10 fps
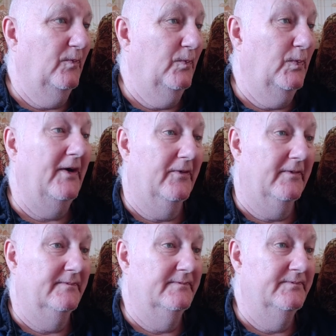
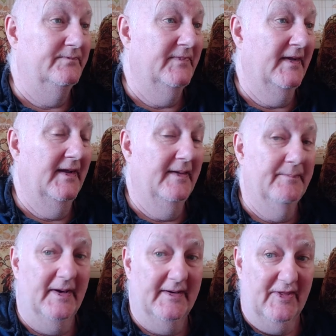Well,
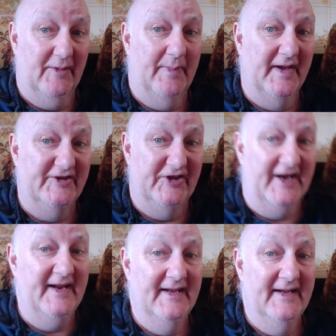Puck the
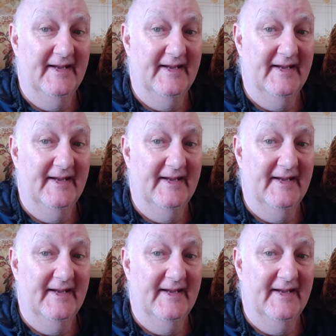budgie